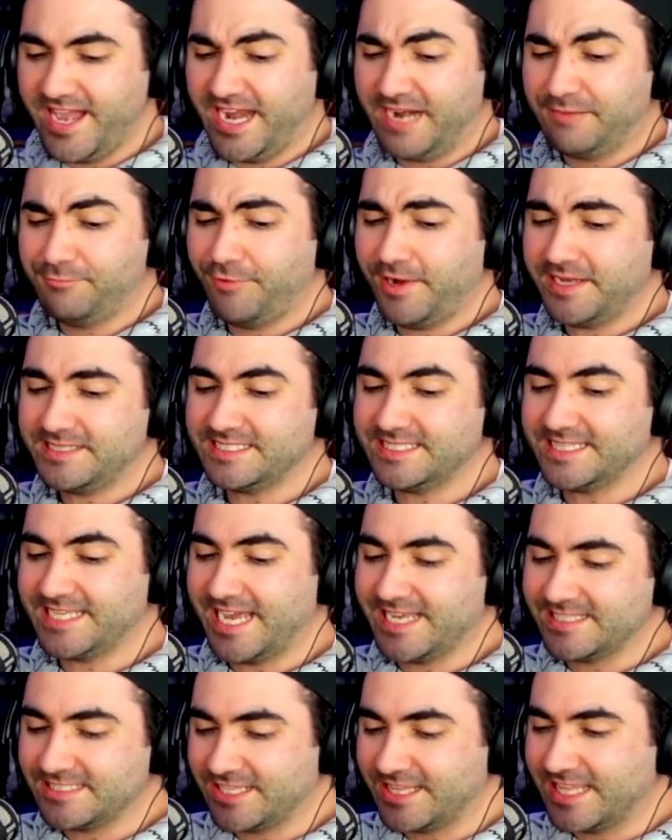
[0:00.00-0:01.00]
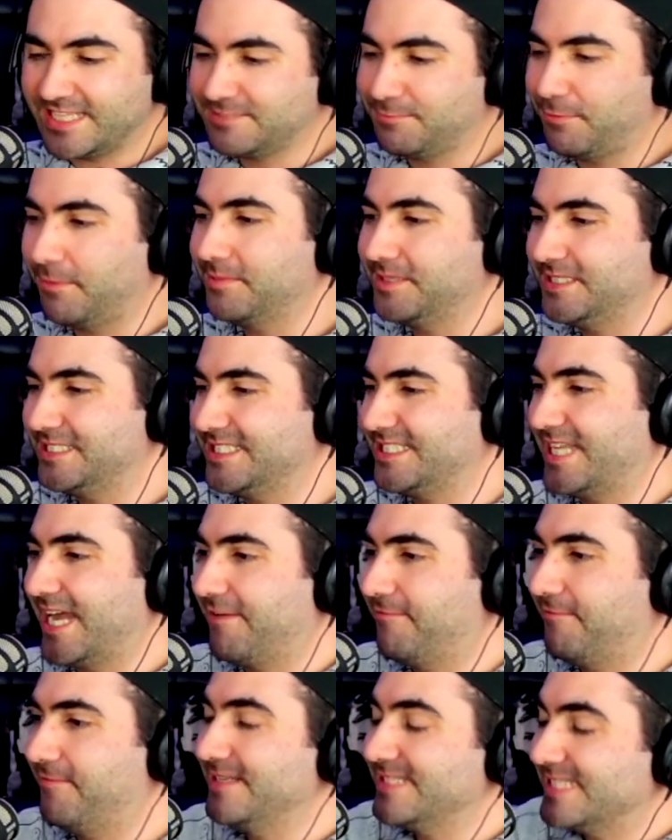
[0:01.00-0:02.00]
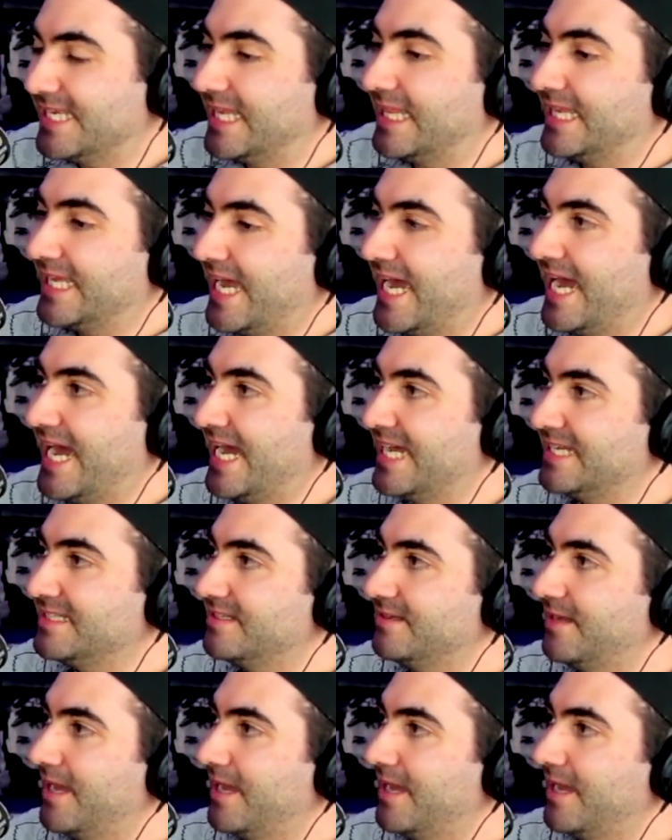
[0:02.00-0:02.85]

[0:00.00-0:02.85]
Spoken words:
And I'm wrecked at the end, so that's probably just like physically hard and